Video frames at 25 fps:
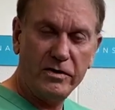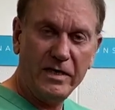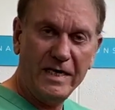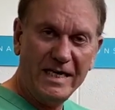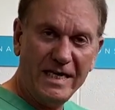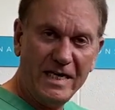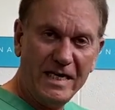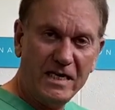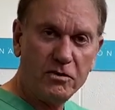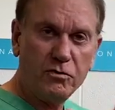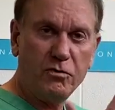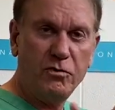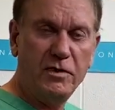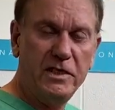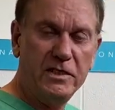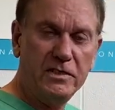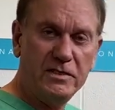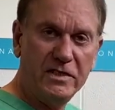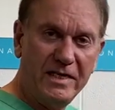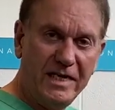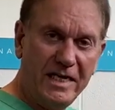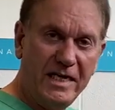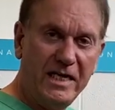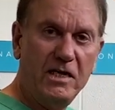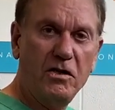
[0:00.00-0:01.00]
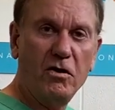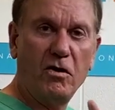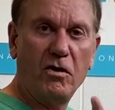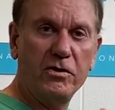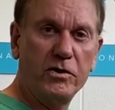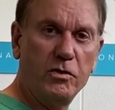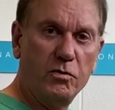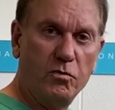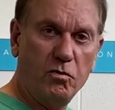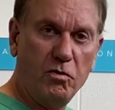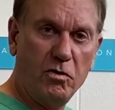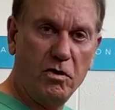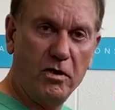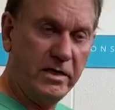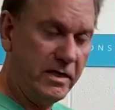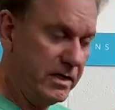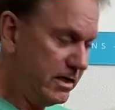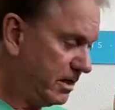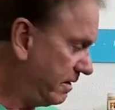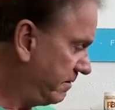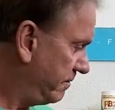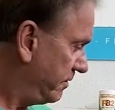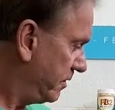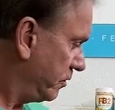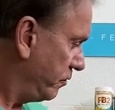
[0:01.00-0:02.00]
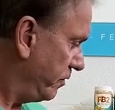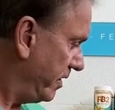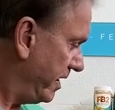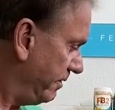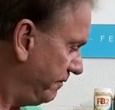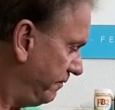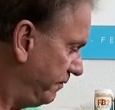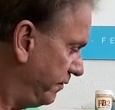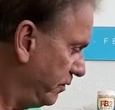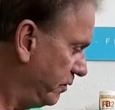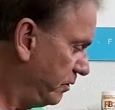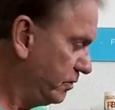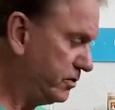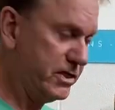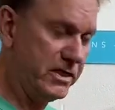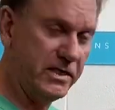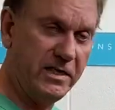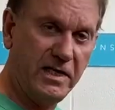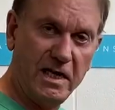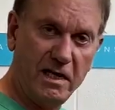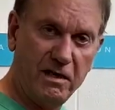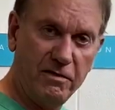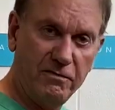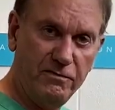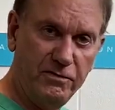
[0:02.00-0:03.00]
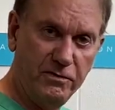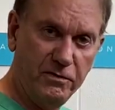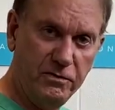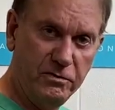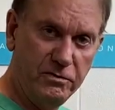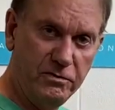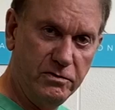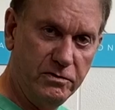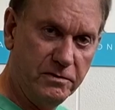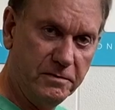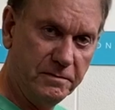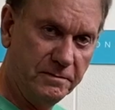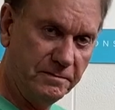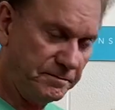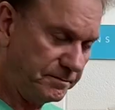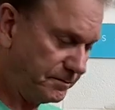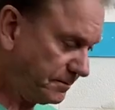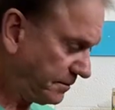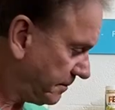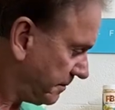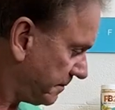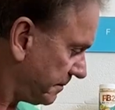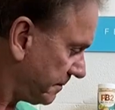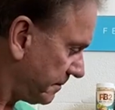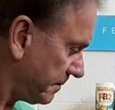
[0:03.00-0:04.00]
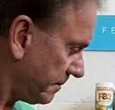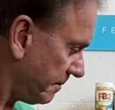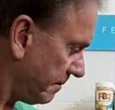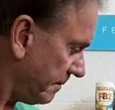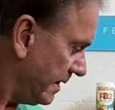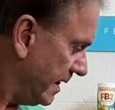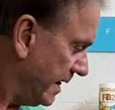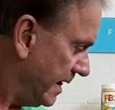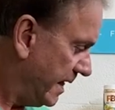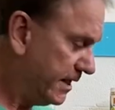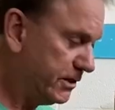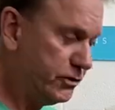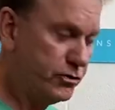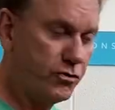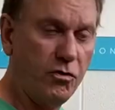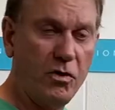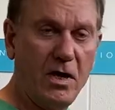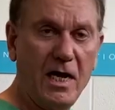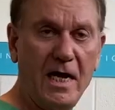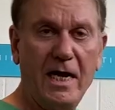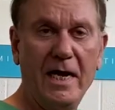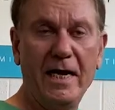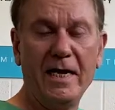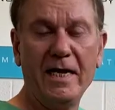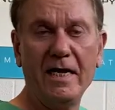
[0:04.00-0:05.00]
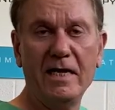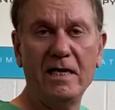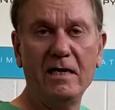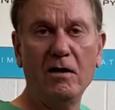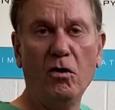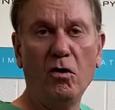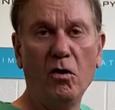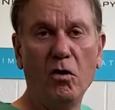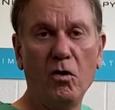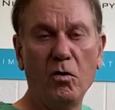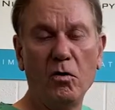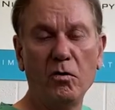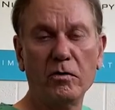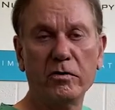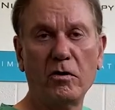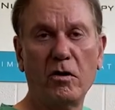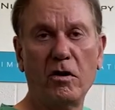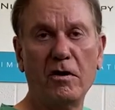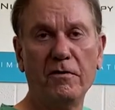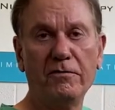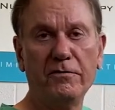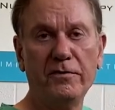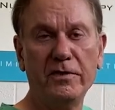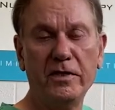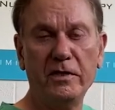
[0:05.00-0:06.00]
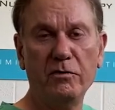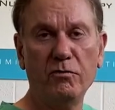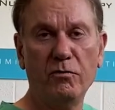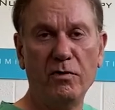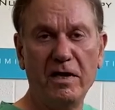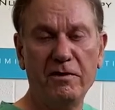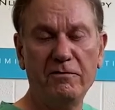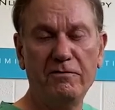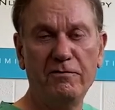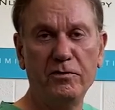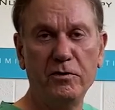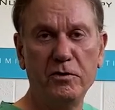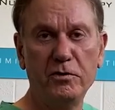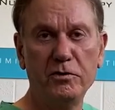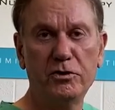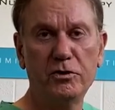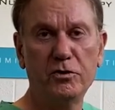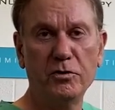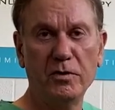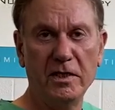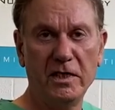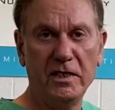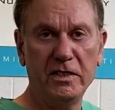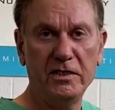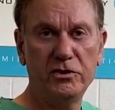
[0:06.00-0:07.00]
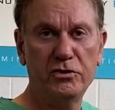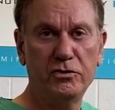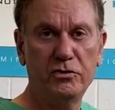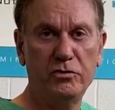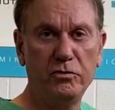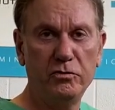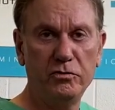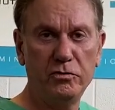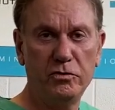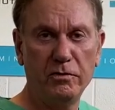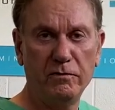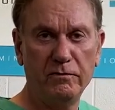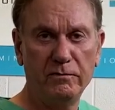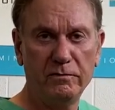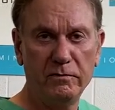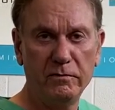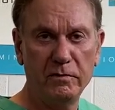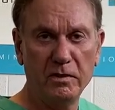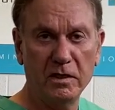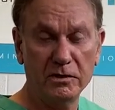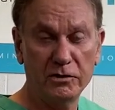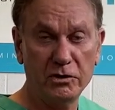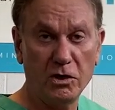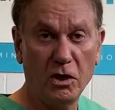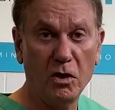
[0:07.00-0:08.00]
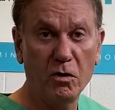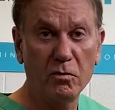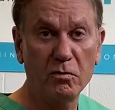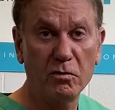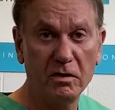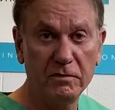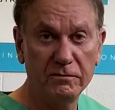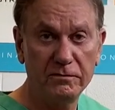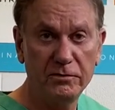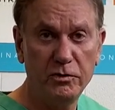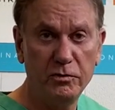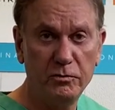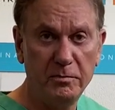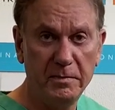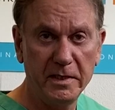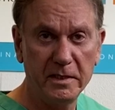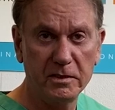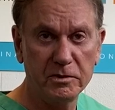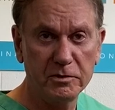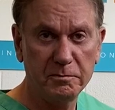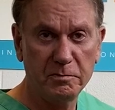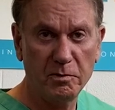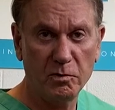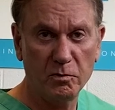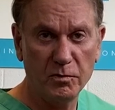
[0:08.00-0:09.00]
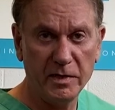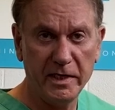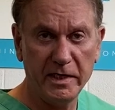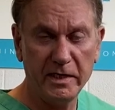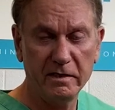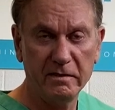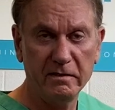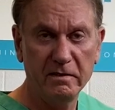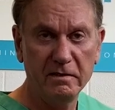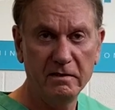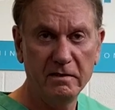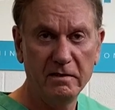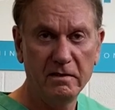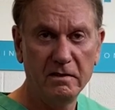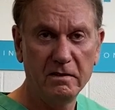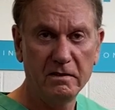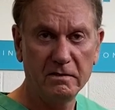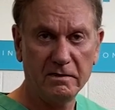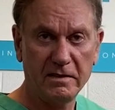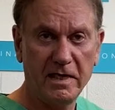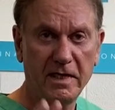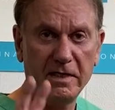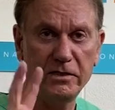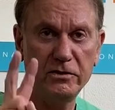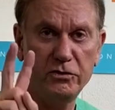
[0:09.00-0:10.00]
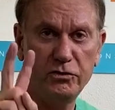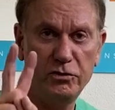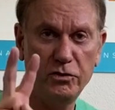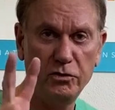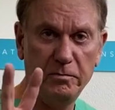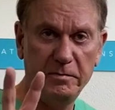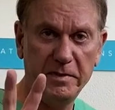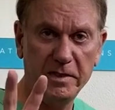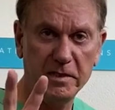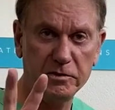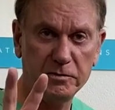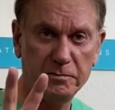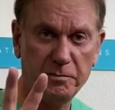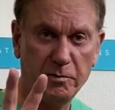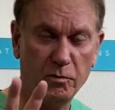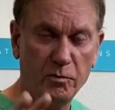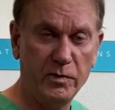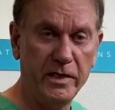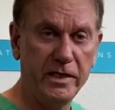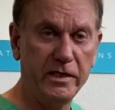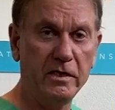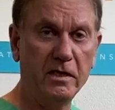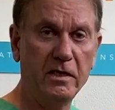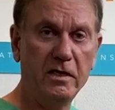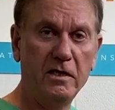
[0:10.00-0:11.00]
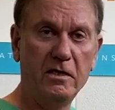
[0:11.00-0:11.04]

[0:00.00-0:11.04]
Increase and eat all you want of the green foods and yellow foods, and try and hold off the red foods to at least a total of 2 meals per week. Okay, 2 meals per week.